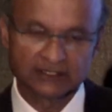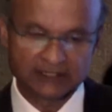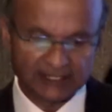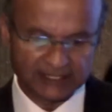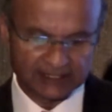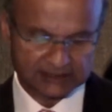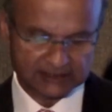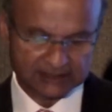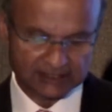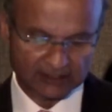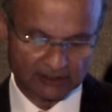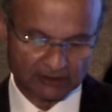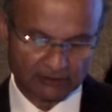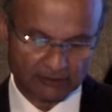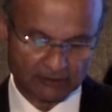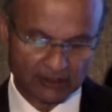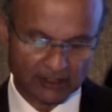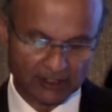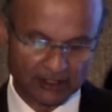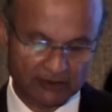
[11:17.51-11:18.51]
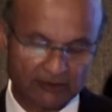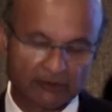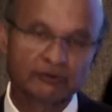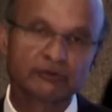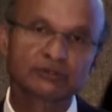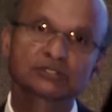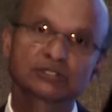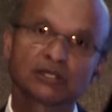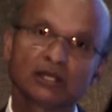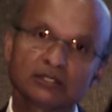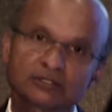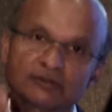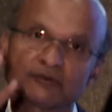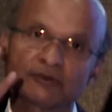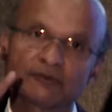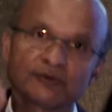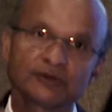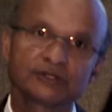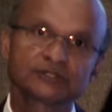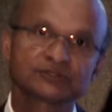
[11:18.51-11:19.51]
things that are a result of
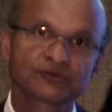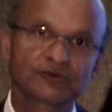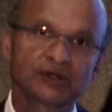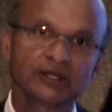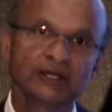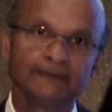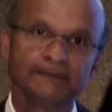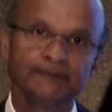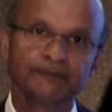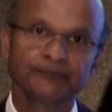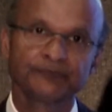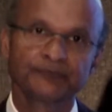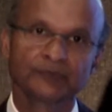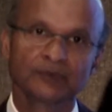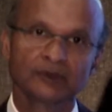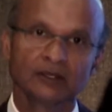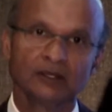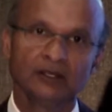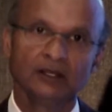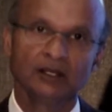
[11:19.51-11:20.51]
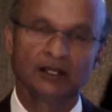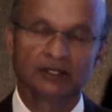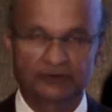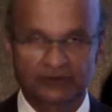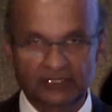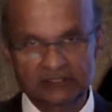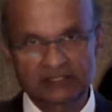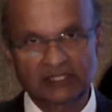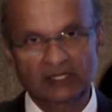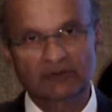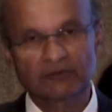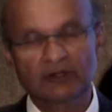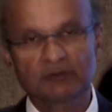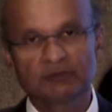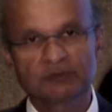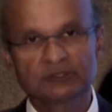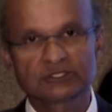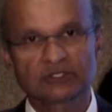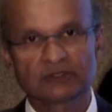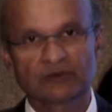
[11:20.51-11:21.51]
the first three, things like
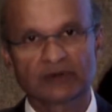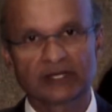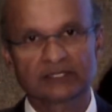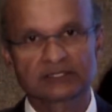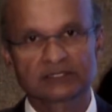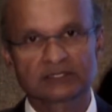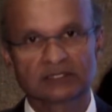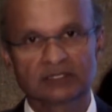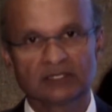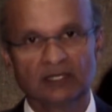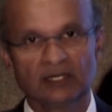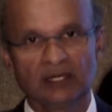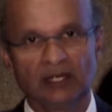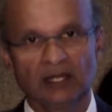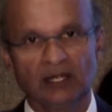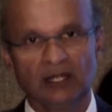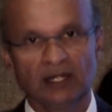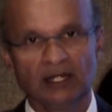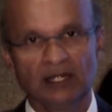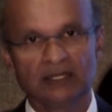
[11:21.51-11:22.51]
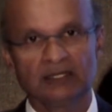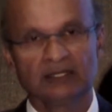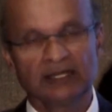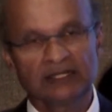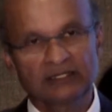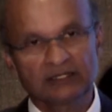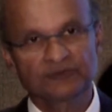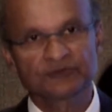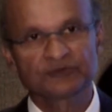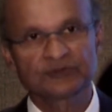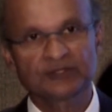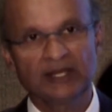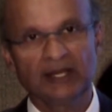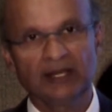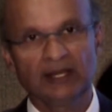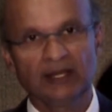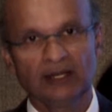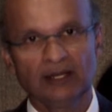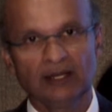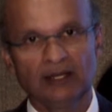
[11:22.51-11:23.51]
readmission rates and length of
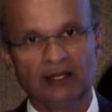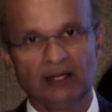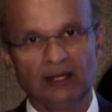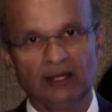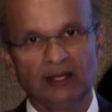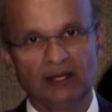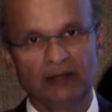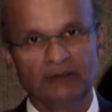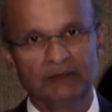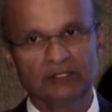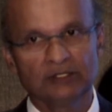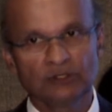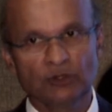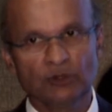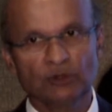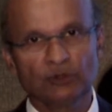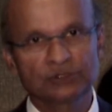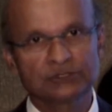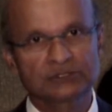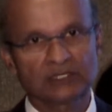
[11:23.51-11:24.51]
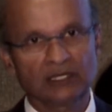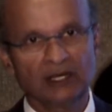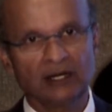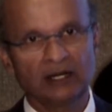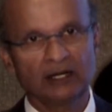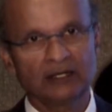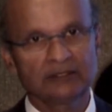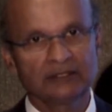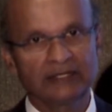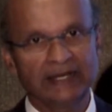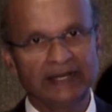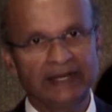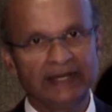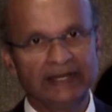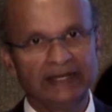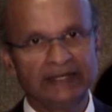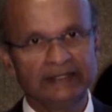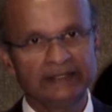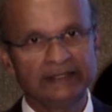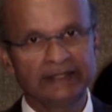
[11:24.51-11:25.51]
stay. I mean, those are
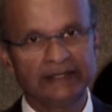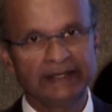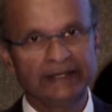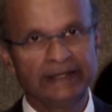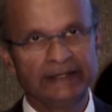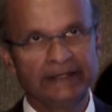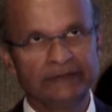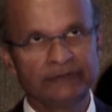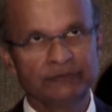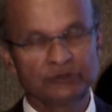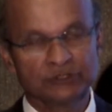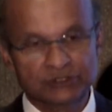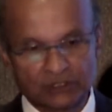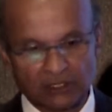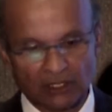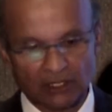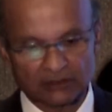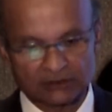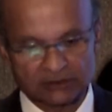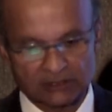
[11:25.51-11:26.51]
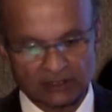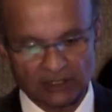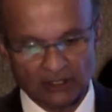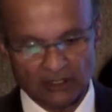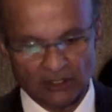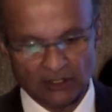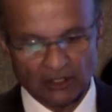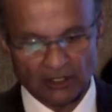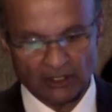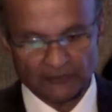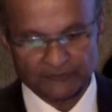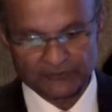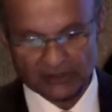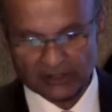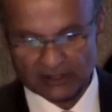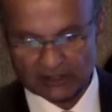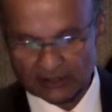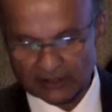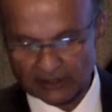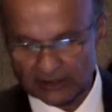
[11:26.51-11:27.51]
a result of the
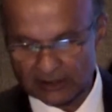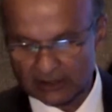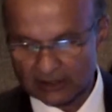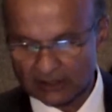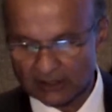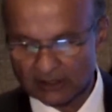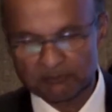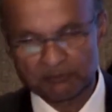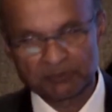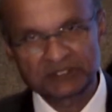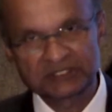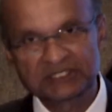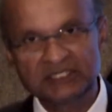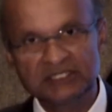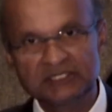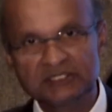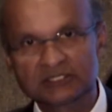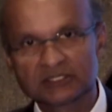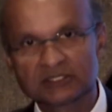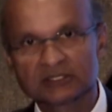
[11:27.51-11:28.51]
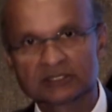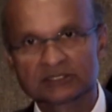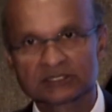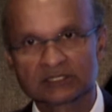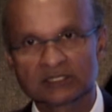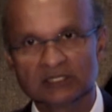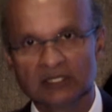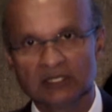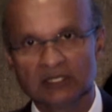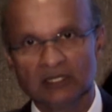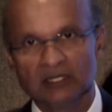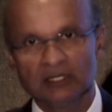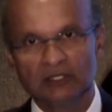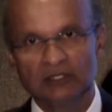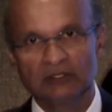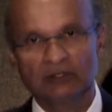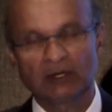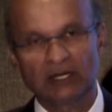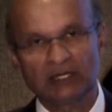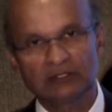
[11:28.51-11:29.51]
clinical procedures,
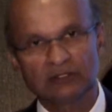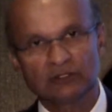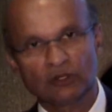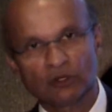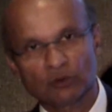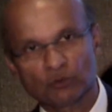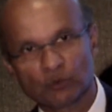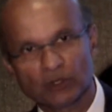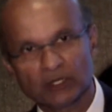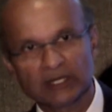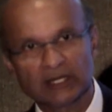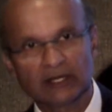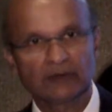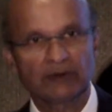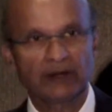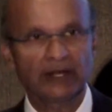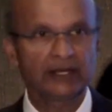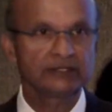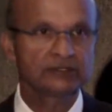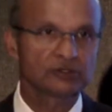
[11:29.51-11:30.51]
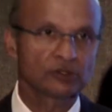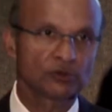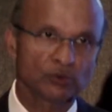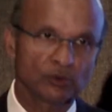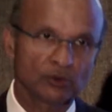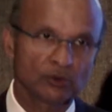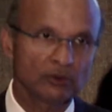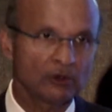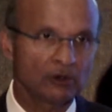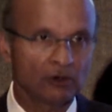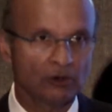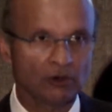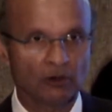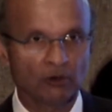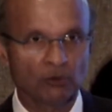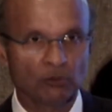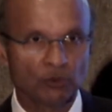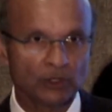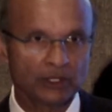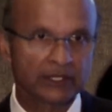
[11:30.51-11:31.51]
you know, either not working right
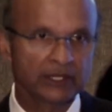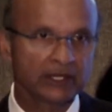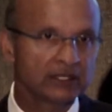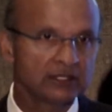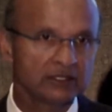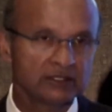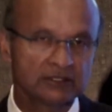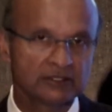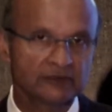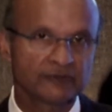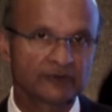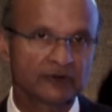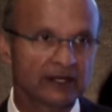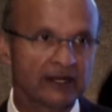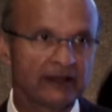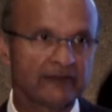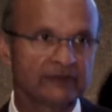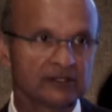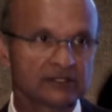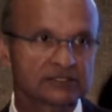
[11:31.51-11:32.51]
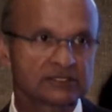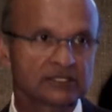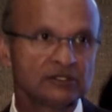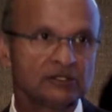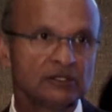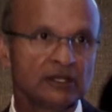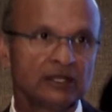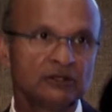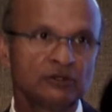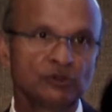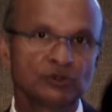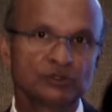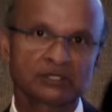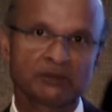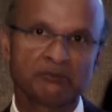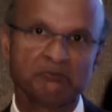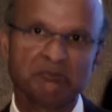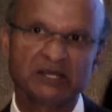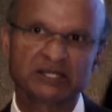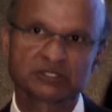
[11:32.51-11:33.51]
or working in different levels, and those
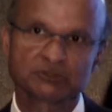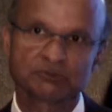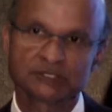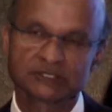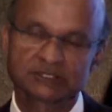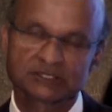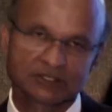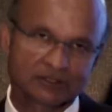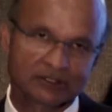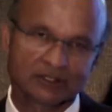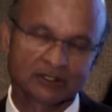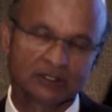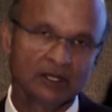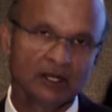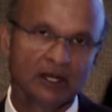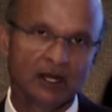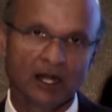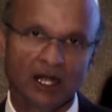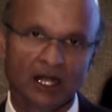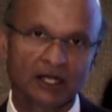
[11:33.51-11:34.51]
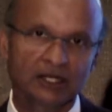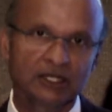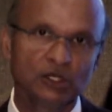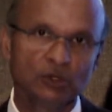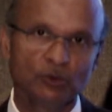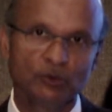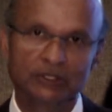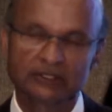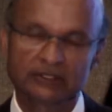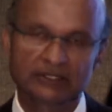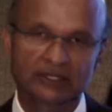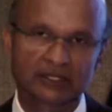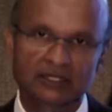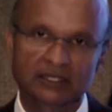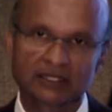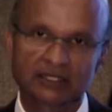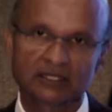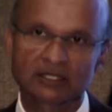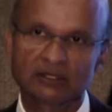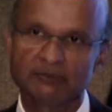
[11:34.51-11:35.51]
are measurements. You can argue whether they're
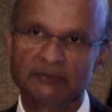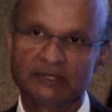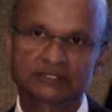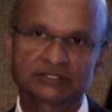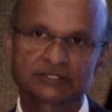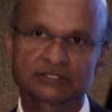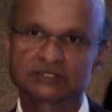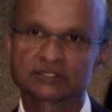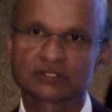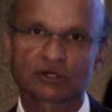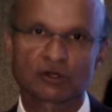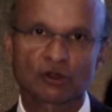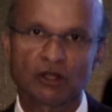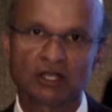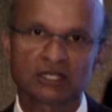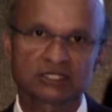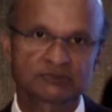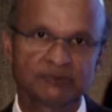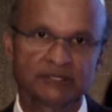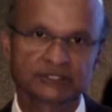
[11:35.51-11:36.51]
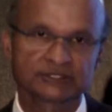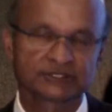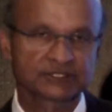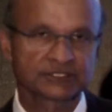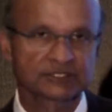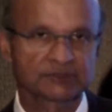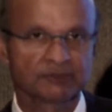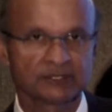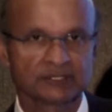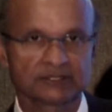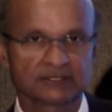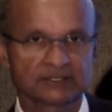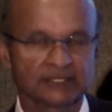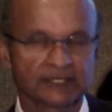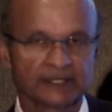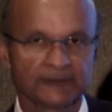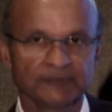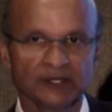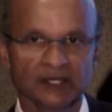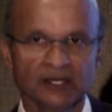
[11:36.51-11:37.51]
clinical measures or cost measures, but
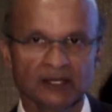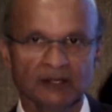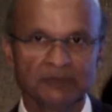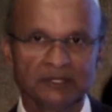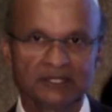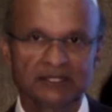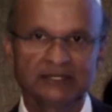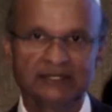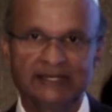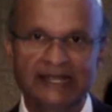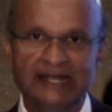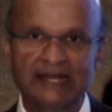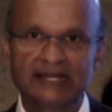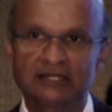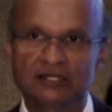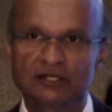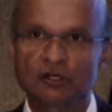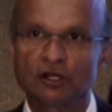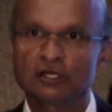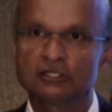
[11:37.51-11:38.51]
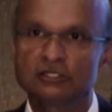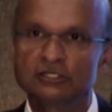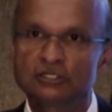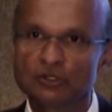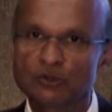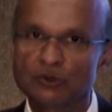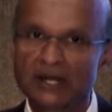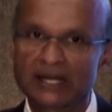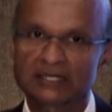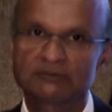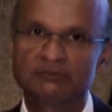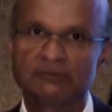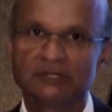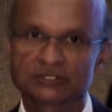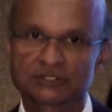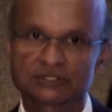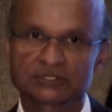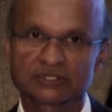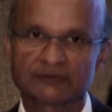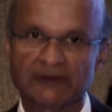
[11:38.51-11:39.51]
in the end, they're not direct
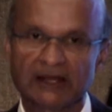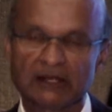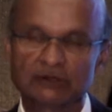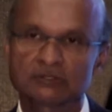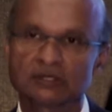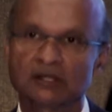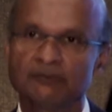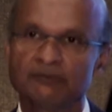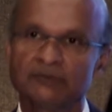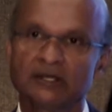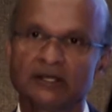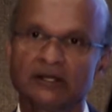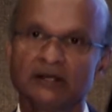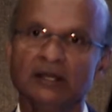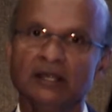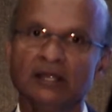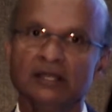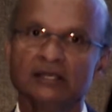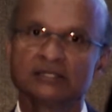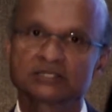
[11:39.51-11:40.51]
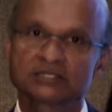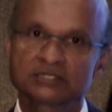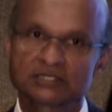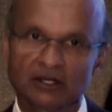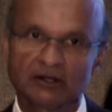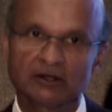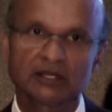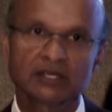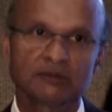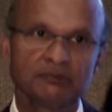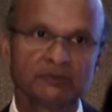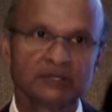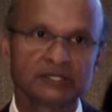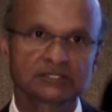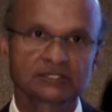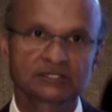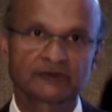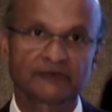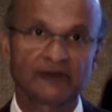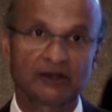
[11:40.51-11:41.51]
measures of outcome, they're surrogate
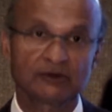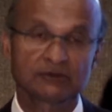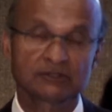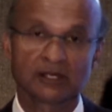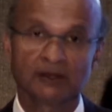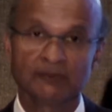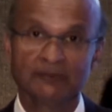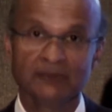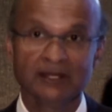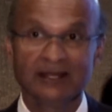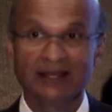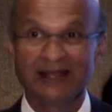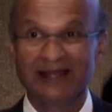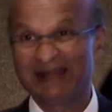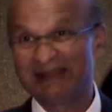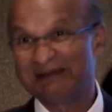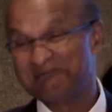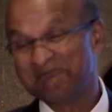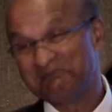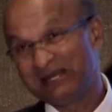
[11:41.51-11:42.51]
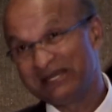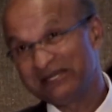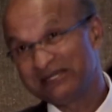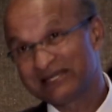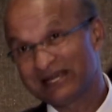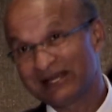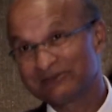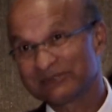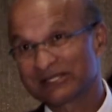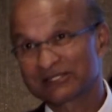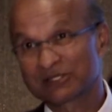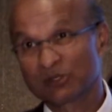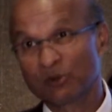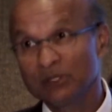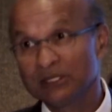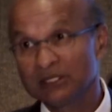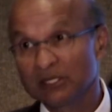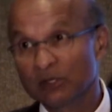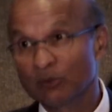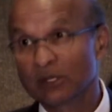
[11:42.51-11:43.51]
measures of outcome, and many times that's the
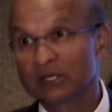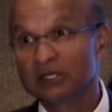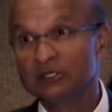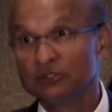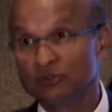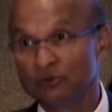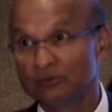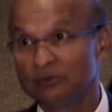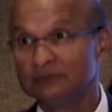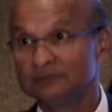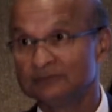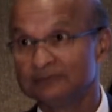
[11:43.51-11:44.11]
only thing we can do,